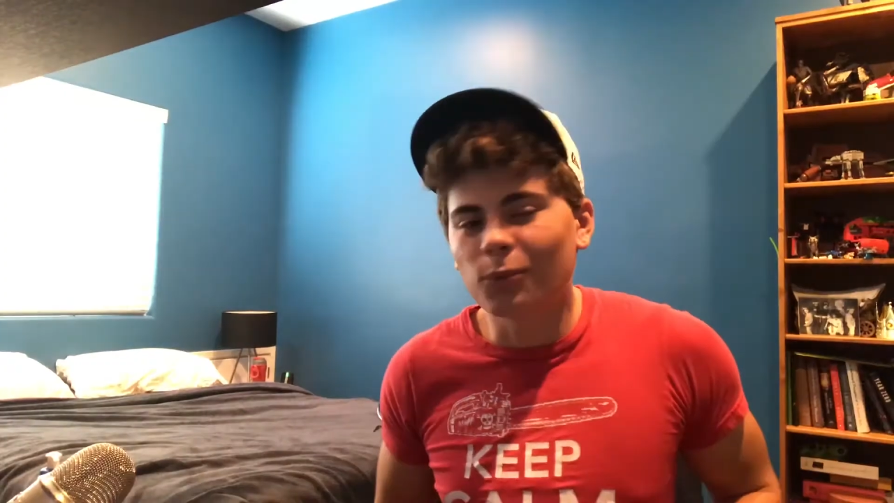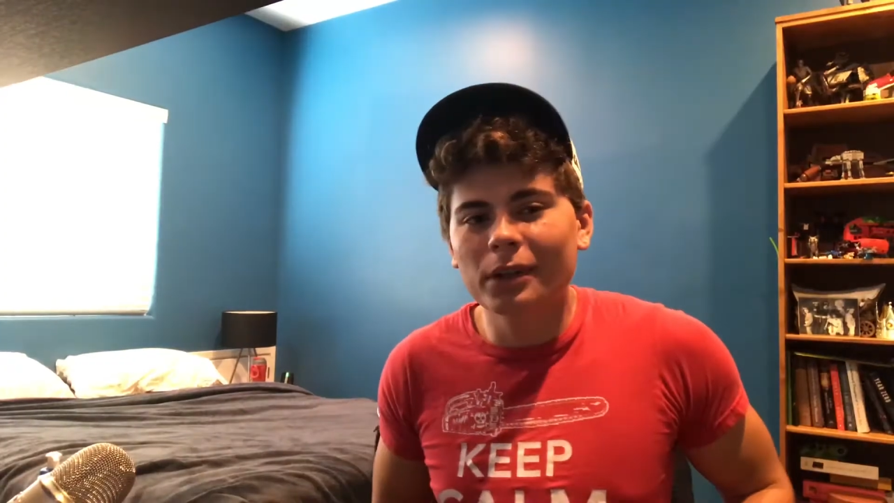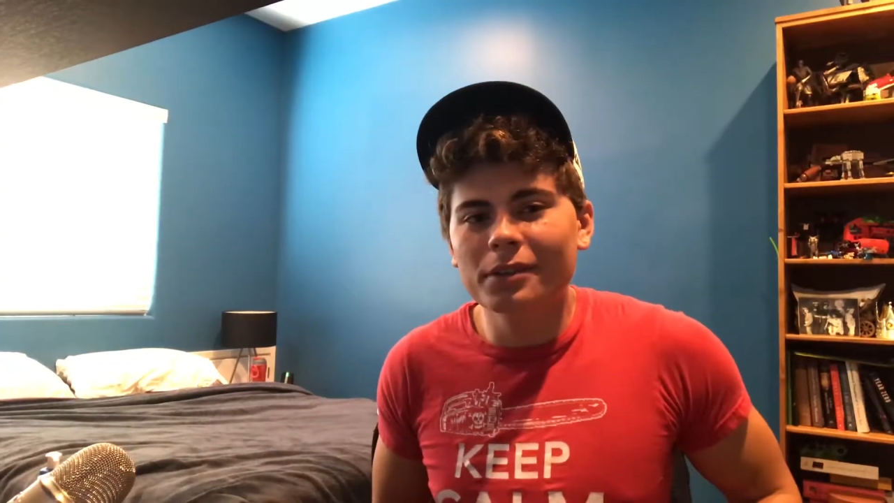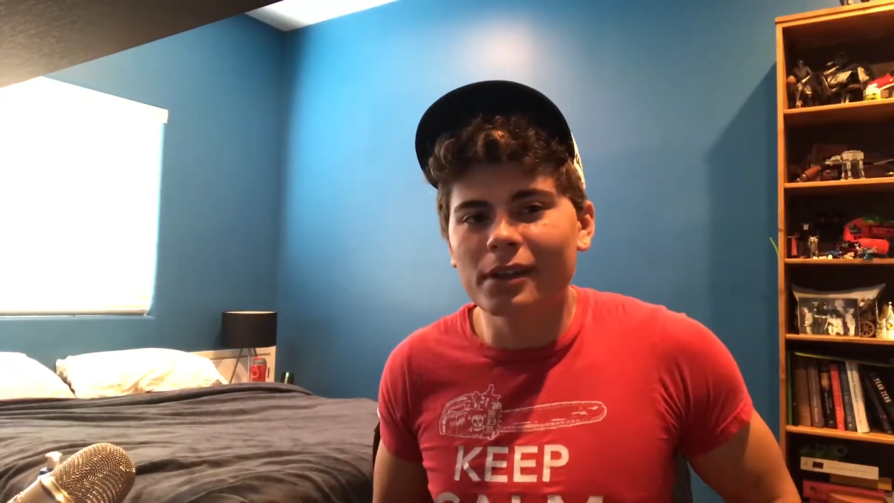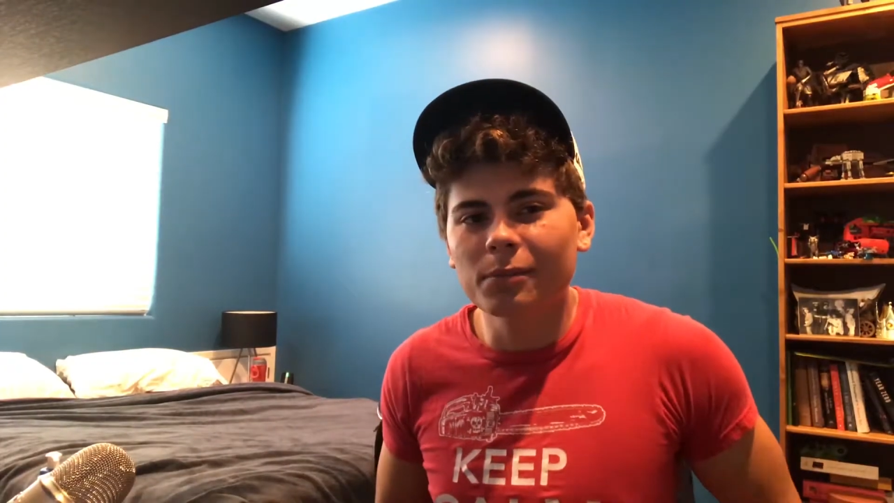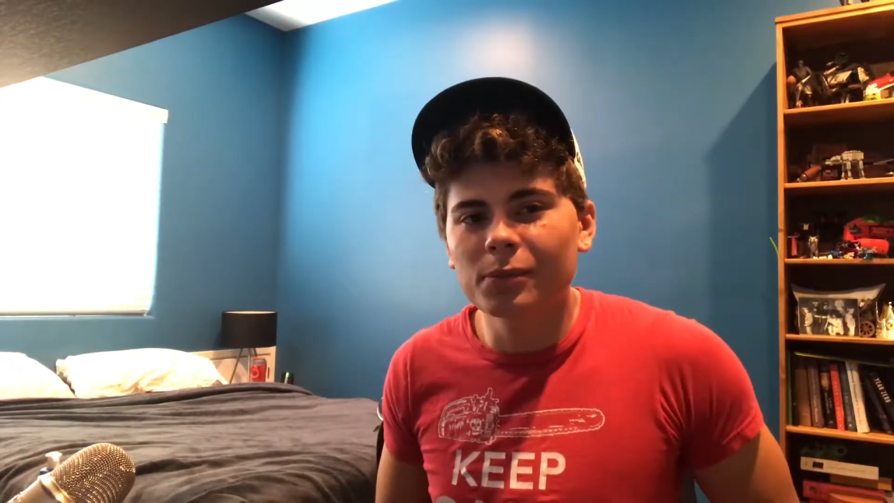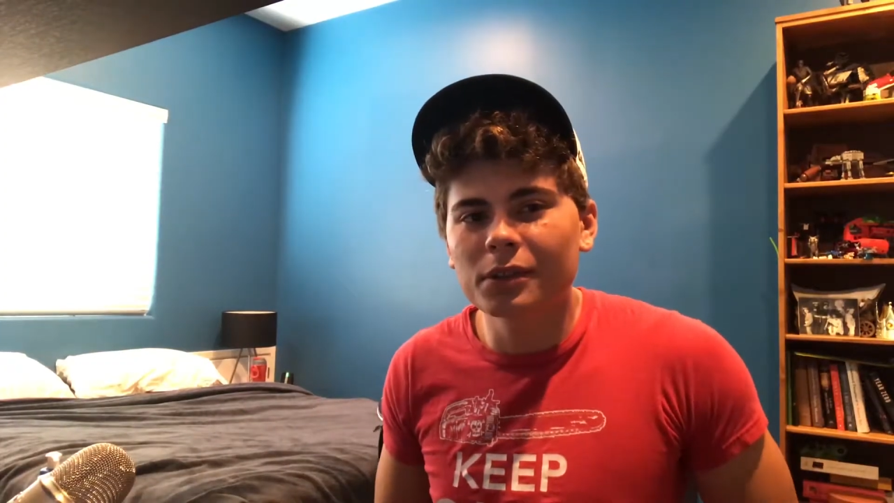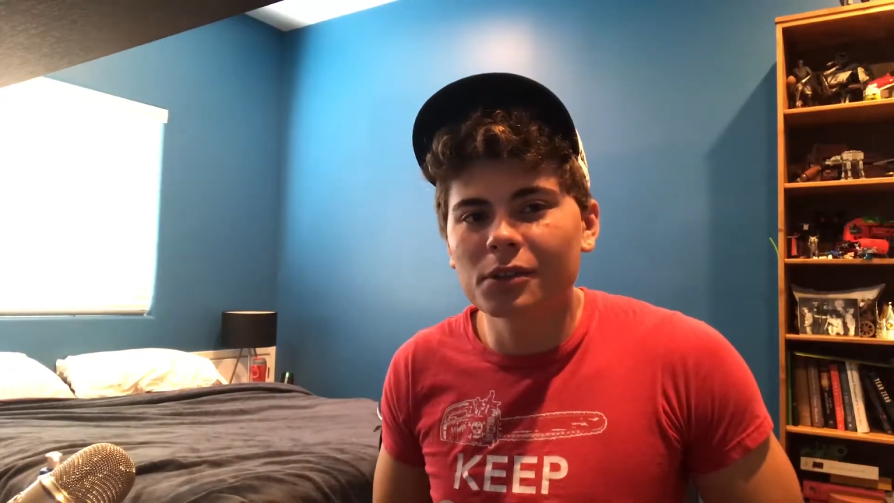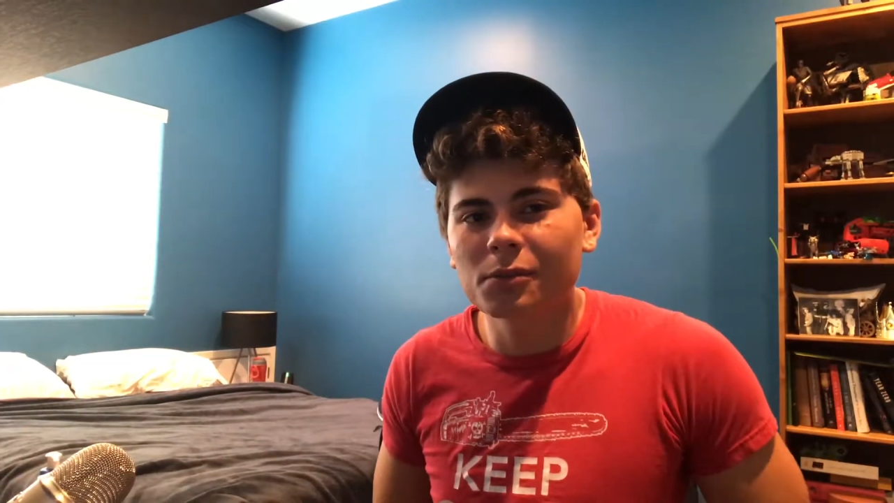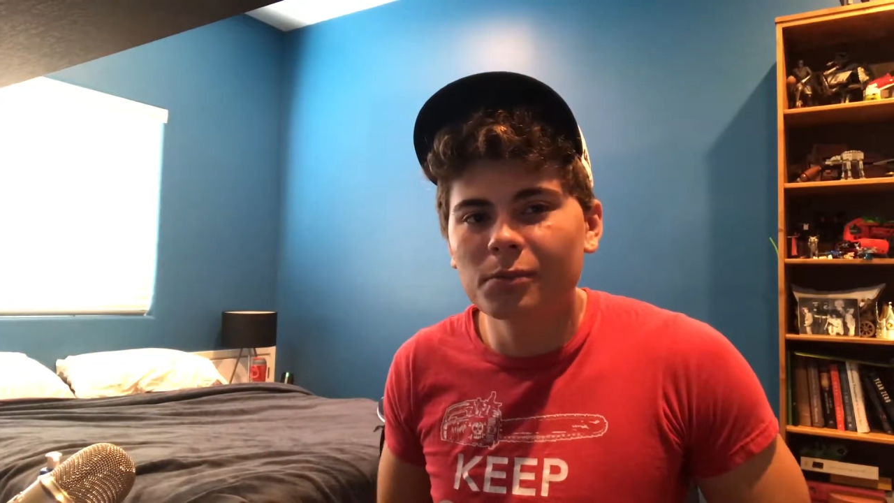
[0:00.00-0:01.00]
what is up
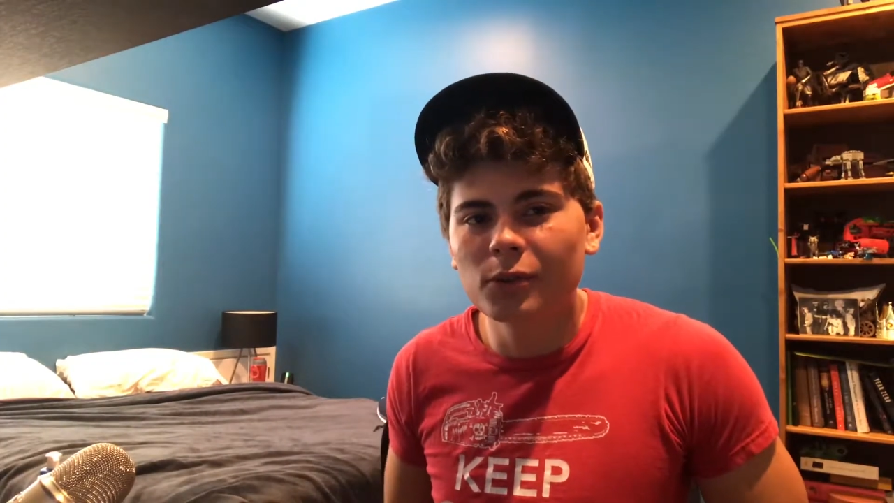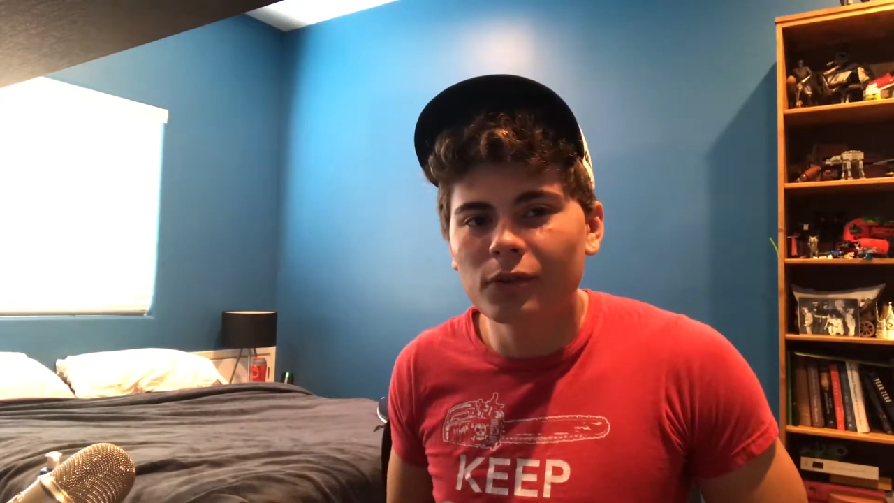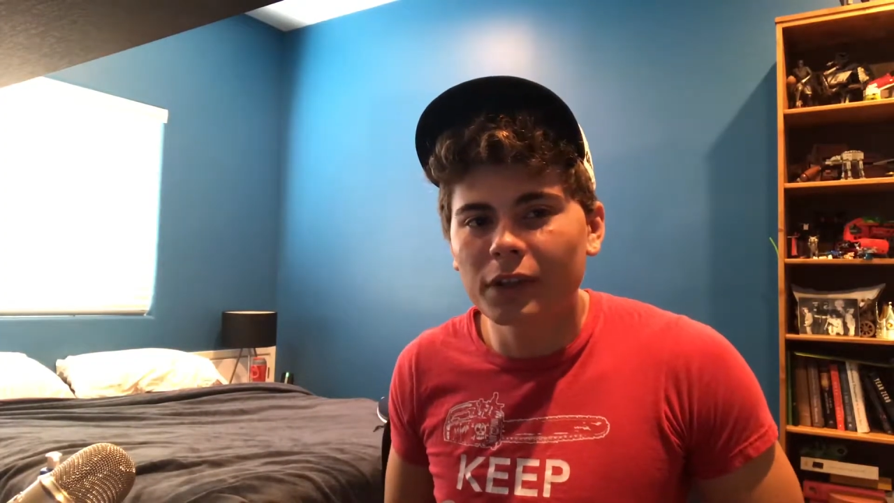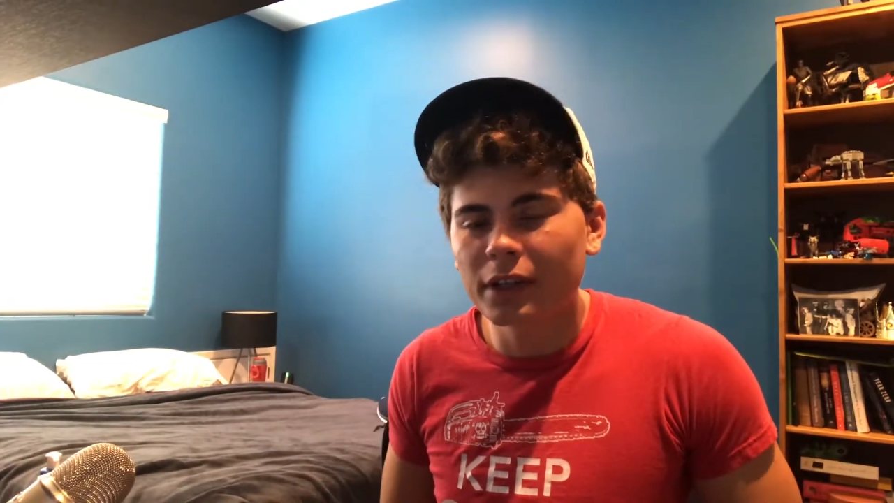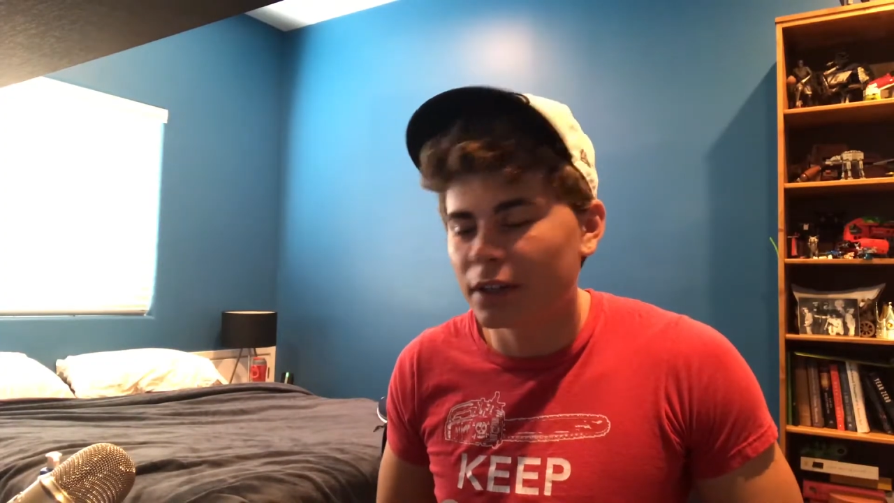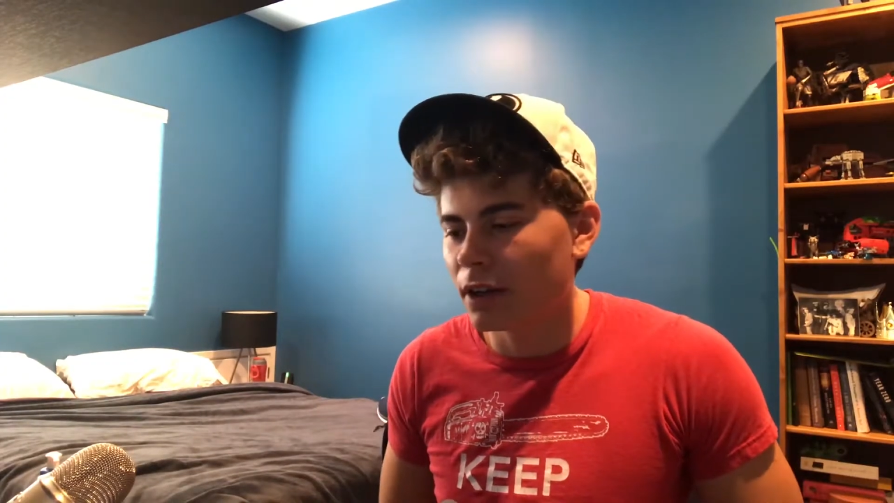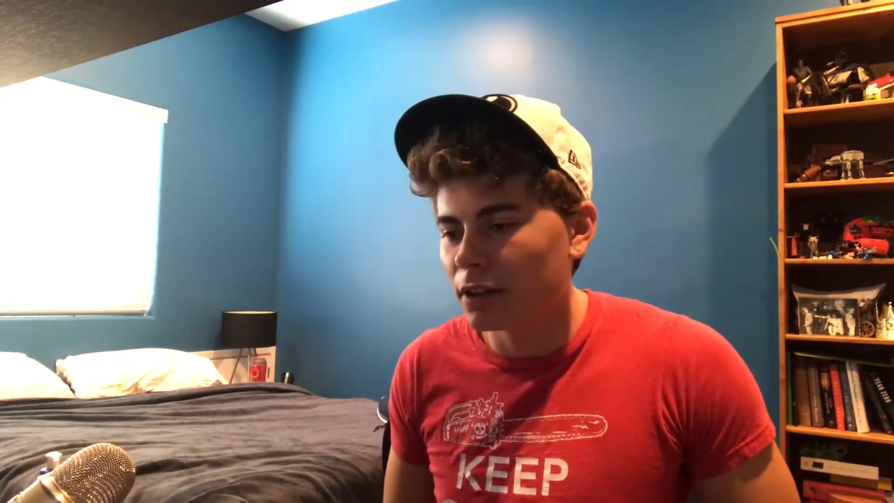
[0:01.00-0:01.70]
with this movie and